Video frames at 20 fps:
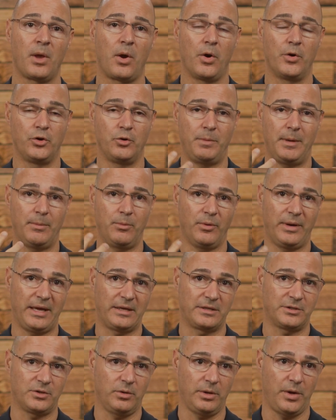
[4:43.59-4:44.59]
Or do people
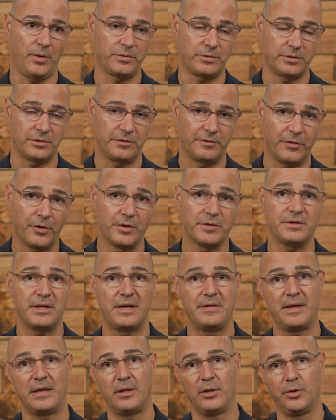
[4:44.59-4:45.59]
get scoliosis first
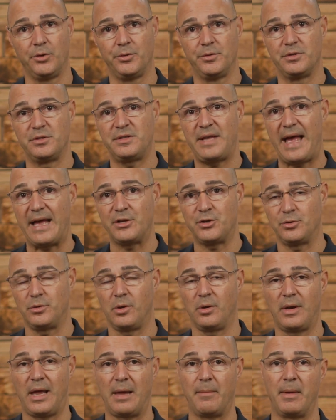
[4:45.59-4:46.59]
and then lose
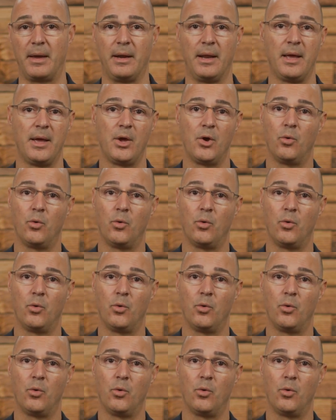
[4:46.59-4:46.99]
sagittal alignment?